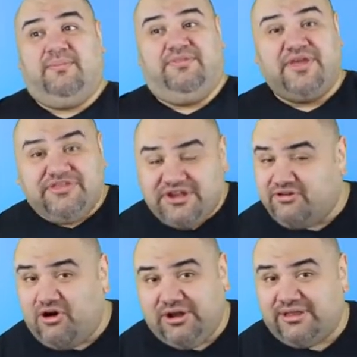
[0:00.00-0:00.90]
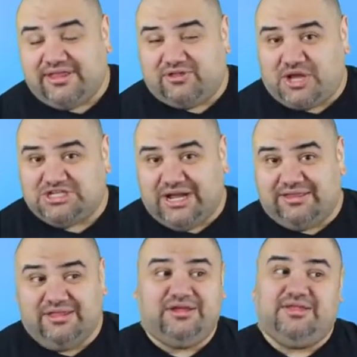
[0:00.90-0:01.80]
this general audience that's watching
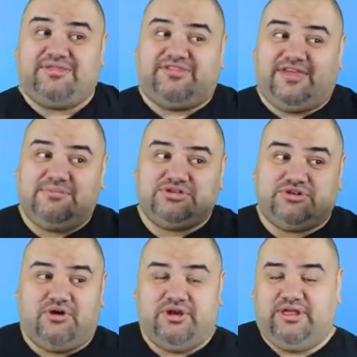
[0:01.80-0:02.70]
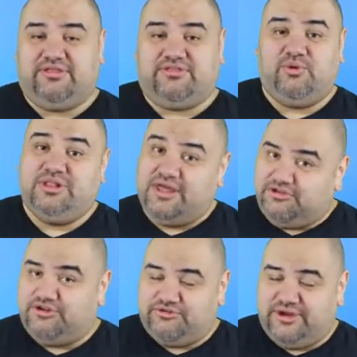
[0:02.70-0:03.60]
Godzilla is the same general audience, to a
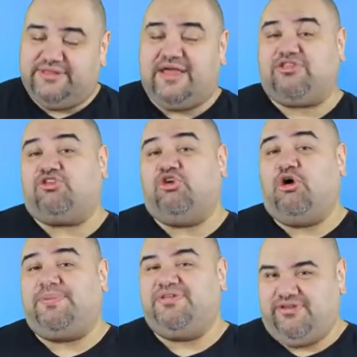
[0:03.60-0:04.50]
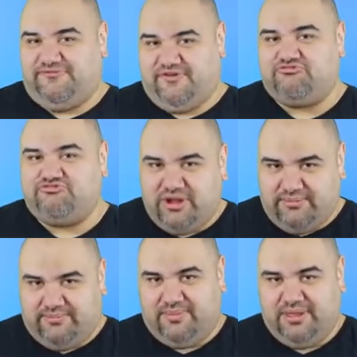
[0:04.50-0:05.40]
lesser degree, that saw Pacific
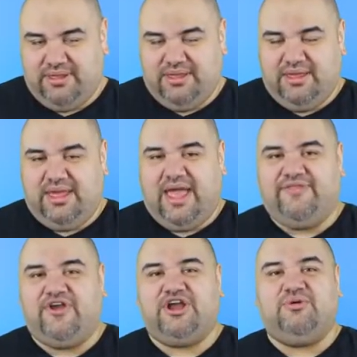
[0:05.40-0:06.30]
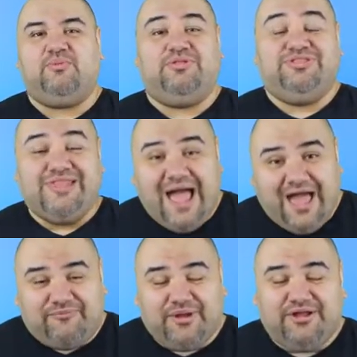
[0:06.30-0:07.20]
Rim. And they're going to
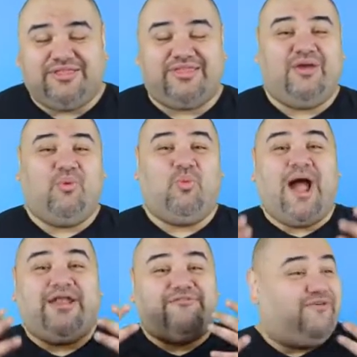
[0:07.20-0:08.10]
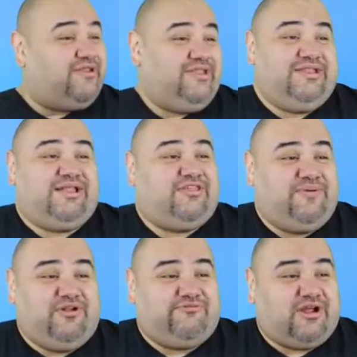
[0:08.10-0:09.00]
laugh. They're going to say, why the fuck didn't they just
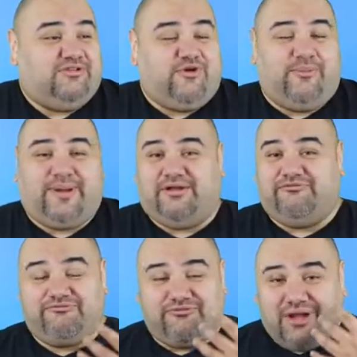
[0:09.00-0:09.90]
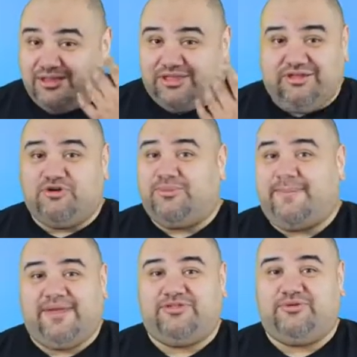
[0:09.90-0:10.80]
build a regular robot? A Godzilla
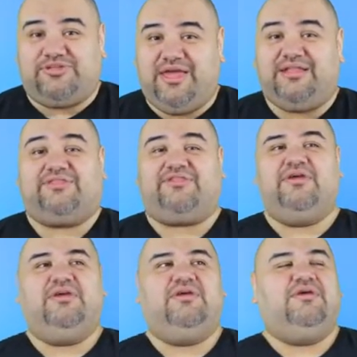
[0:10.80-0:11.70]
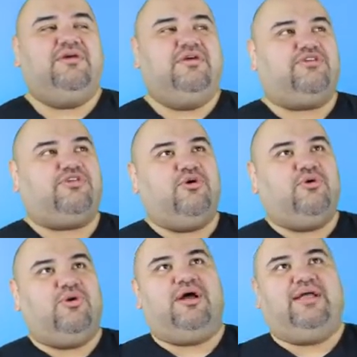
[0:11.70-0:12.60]
robot makes no sense.
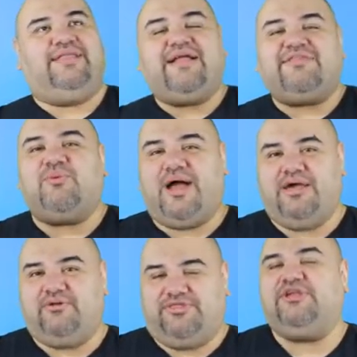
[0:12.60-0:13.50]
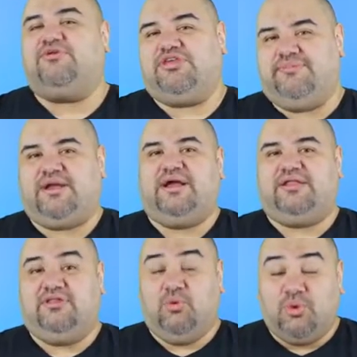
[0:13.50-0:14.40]
So that's why I don't think you'll see
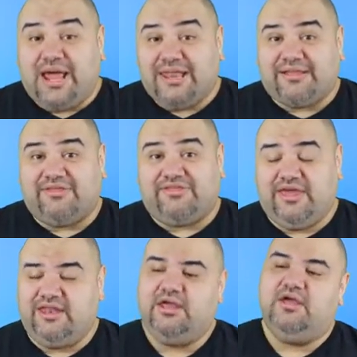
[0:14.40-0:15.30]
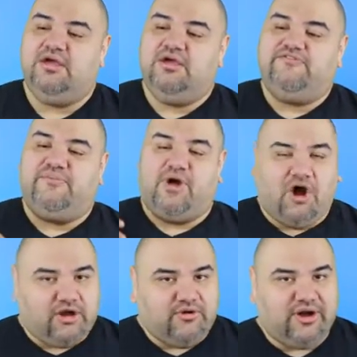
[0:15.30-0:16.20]
Mechagodzilla. Would I like to see it from a
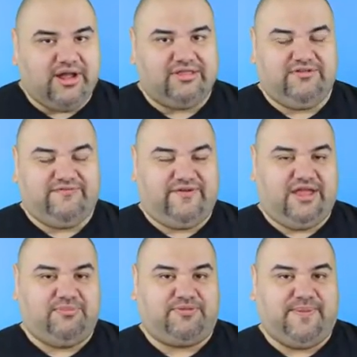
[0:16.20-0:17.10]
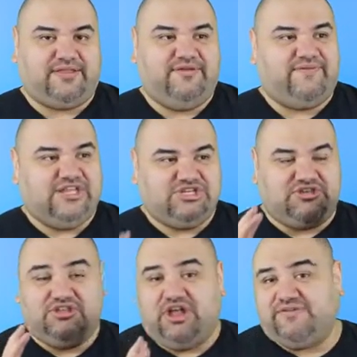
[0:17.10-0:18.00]
hardcore Godzilla fan perspective and
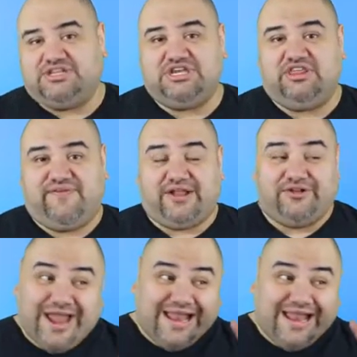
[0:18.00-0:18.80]
just loving the cheese factor